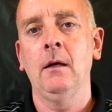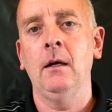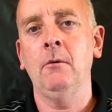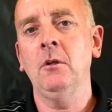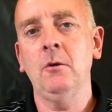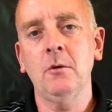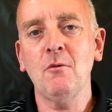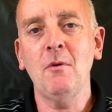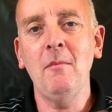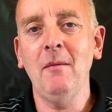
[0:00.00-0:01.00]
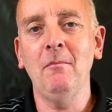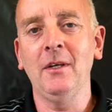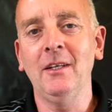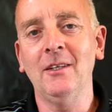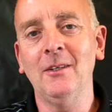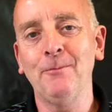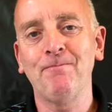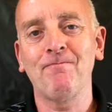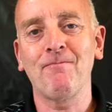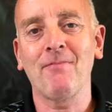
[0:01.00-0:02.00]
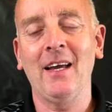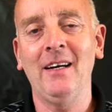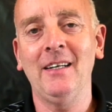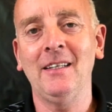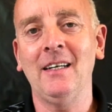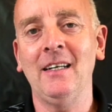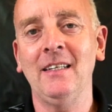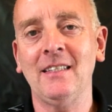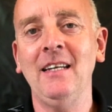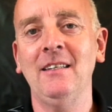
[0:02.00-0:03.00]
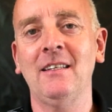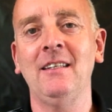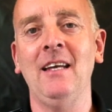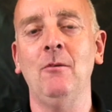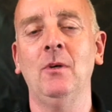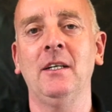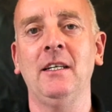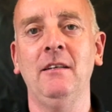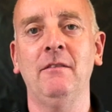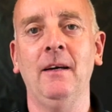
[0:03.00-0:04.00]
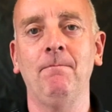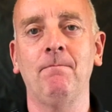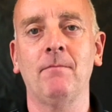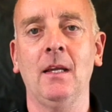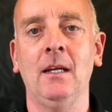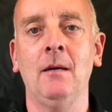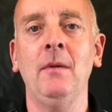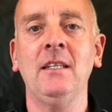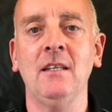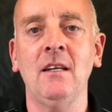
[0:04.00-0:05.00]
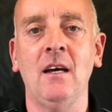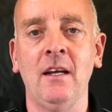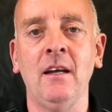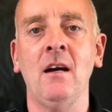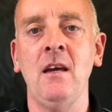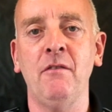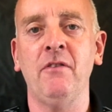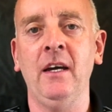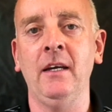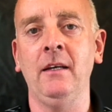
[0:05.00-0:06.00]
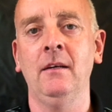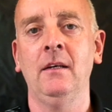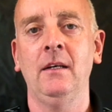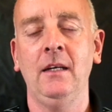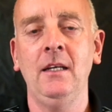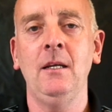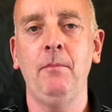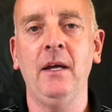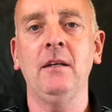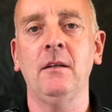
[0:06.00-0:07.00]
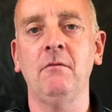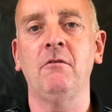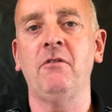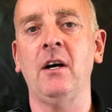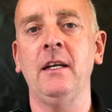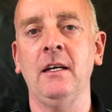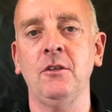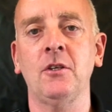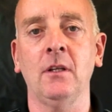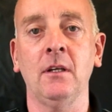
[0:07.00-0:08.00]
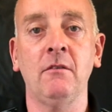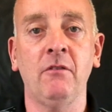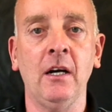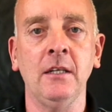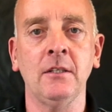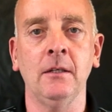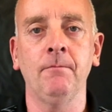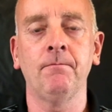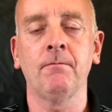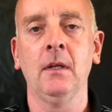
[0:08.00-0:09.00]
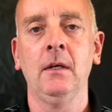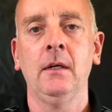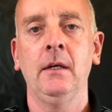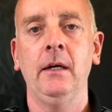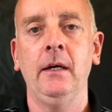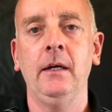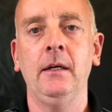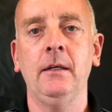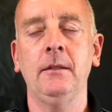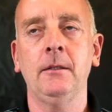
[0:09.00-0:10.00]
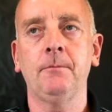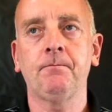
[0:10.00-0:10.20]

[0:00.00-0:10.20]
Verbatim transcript: I will always remember, you know, uh, I attended a networking event and I met an, an IFA, Independent Financial Advisor. And